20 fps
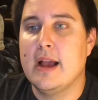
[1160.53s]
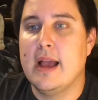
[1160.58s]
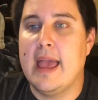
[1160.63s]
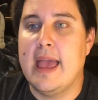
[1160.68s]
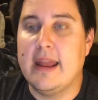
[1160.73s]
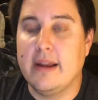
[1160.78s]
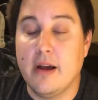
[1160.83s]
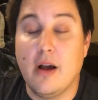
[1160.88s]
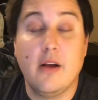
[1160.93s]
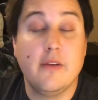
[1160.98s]

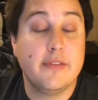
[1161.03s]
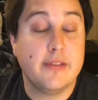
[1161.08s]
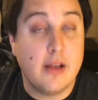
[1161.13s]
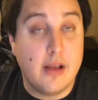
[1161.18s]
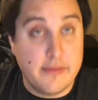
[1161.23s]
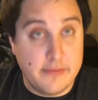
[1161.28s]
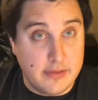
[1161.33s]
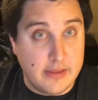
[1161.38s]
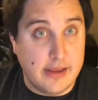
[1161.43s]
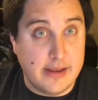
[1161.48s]
And also,
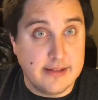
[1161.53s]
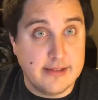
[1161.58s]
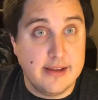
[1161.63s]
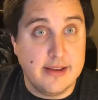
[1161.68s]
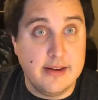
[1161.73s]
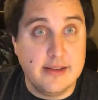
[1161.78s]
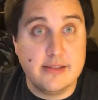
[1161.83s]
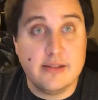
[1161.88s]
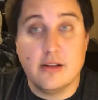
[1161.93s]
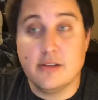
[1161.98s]
like I
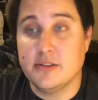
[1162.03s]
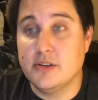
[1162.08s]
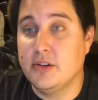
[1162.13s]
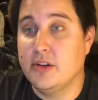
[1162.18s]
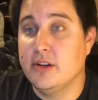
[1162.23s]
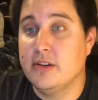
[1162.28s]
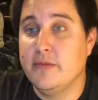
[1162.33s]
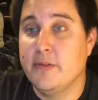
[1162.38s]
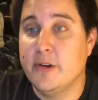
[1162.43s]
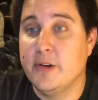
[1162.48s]
said, it's also
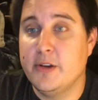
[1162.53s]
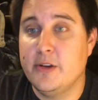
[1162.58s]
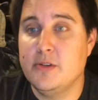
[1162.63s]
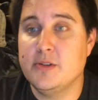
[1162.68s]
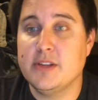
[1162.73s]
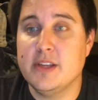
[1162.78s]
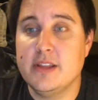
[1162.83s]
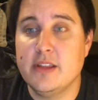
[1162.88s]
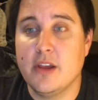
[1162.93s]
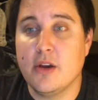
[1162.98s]
good for
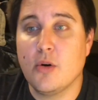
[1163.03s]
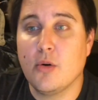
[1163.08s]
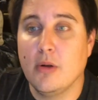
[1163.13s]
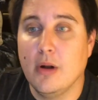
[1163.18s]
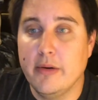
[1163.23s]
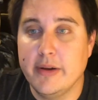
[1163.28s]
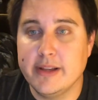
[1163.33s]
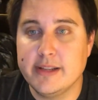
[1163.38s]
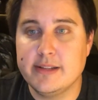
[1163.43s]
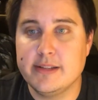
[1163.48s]
use in the
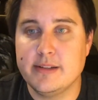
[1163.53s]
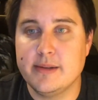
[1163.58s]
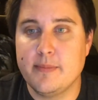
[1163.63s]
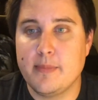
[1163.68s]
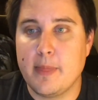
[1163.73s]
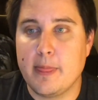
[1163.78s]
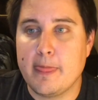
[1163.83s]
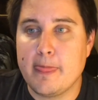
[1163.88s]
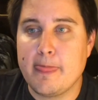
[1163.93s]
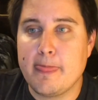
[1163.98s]
heroics.
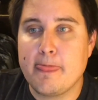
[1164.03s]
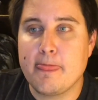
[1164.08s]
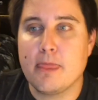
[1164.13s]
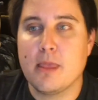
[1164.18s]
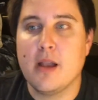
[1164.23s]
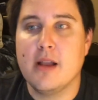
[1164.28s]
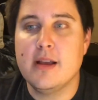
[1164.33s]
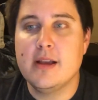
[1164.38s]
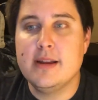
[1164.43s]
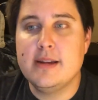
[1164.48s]

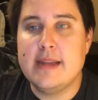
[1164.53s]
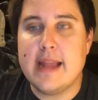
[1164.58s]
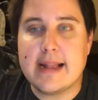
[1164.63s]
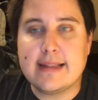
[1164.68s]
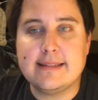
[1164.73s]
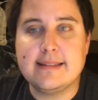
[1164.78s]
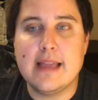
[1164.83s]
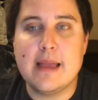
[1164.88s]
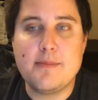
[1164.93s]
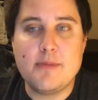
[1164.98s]

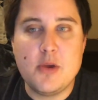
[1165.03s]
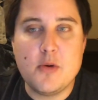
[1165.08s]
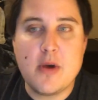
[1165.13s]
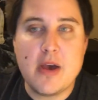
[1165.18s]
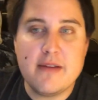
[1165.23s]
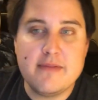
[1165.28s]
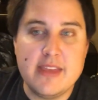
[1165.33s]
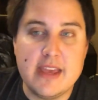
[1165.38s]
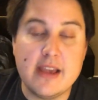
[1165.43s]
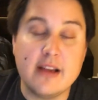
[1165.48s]
Next up, you have the